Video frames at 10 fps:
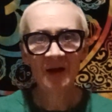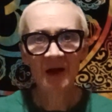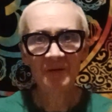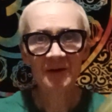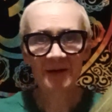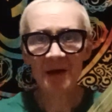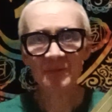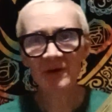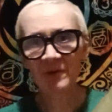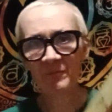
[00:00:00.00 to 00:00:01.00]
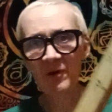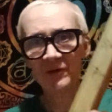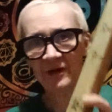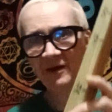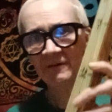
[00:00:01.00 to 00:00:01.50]
I've adapted the
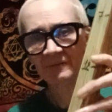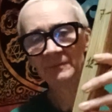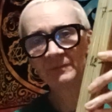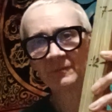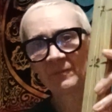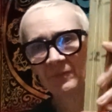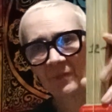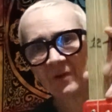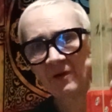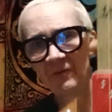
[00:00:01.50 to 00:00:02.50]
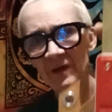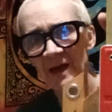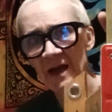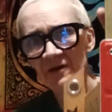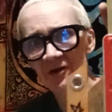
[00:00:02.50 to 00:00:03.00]
body on the
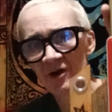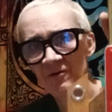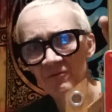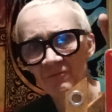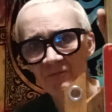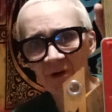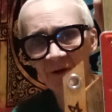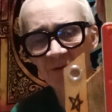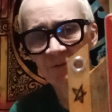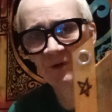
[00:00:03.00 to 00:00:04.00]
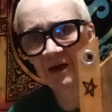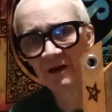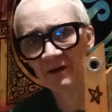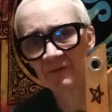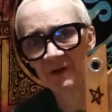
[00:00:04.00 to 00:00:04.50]
canjo that you saw in the
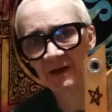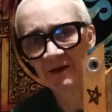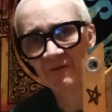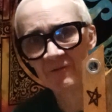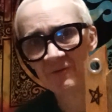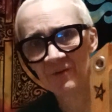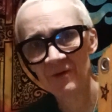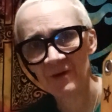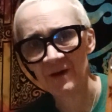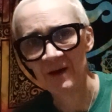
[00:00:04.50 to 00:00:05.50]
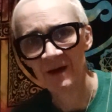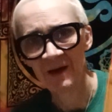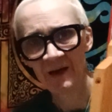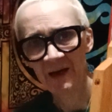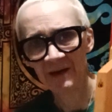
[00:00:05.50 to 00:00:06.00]
last video,
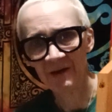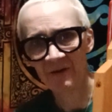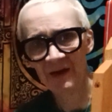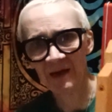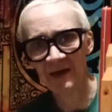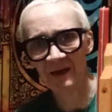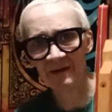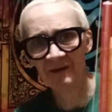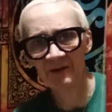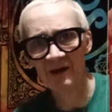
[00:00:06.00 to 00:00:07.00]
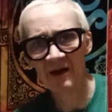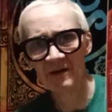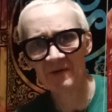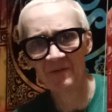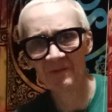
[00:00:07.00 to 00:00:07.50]
and I think it's
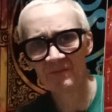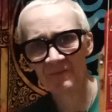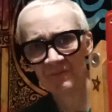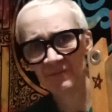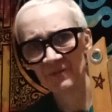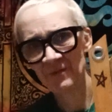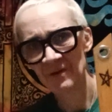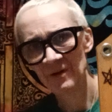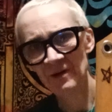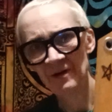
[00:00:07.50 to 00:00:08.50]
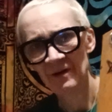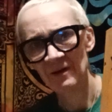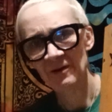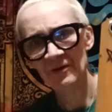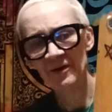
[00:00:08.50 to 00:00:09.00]
kind of
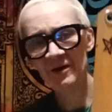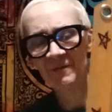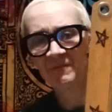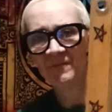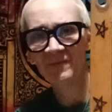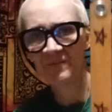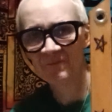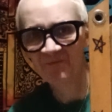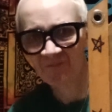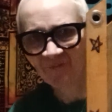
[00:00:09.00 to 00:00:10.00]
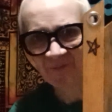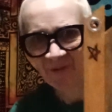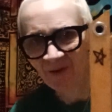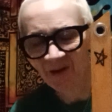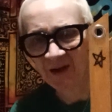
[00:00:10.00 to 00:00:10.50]
got a
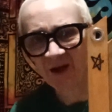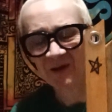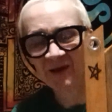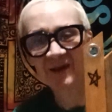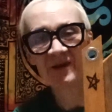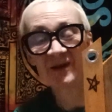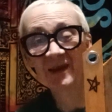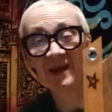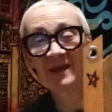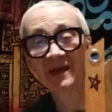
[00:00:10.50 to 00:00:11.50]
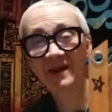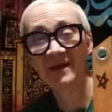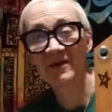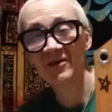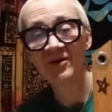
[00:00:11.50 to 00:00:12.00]

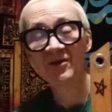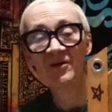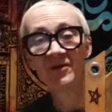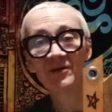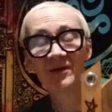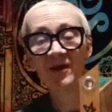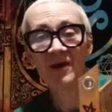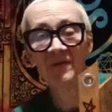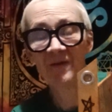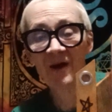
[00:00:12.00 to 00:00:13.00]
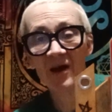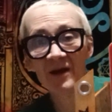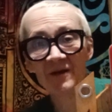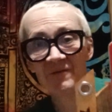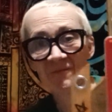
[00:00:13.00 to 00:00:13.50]
1960s
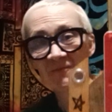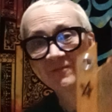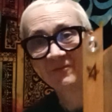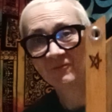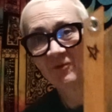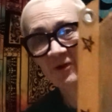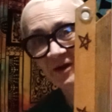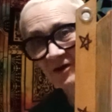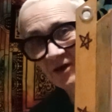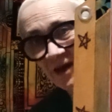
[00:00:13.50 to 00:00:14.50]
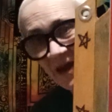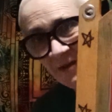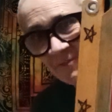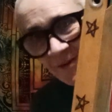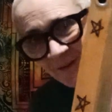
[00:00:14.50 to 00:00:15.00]
sci-fi rocket ship